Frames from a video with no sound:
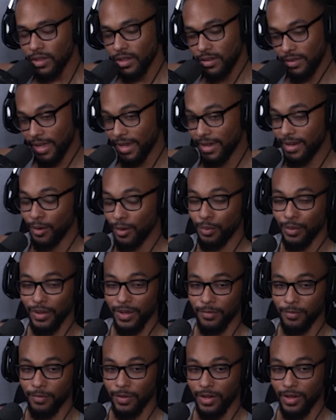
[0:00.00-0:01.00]
That
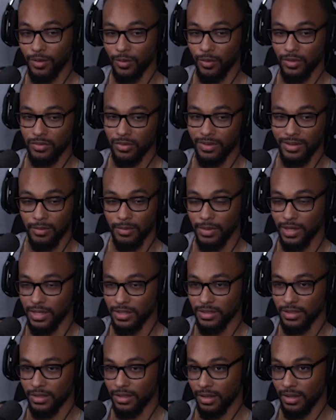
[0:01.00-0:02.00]
airplane fatal was one of the
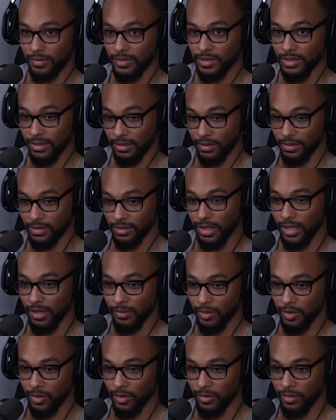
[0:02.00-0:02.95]
best I've seen in this game though.